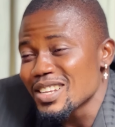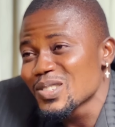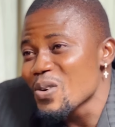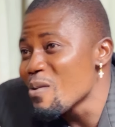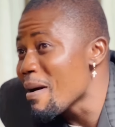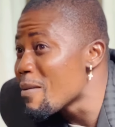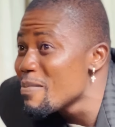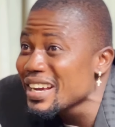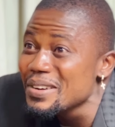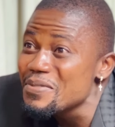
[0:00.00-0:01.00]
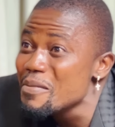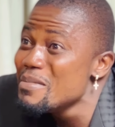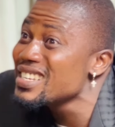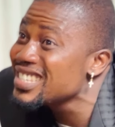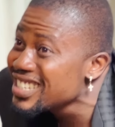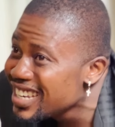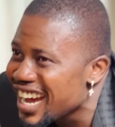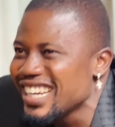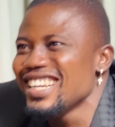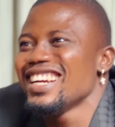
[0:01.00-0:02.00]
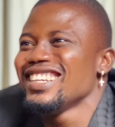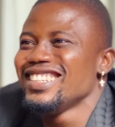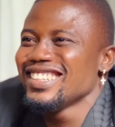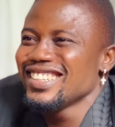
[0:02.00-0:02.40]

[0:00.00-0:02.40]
And someone might be begging for mercy at the end.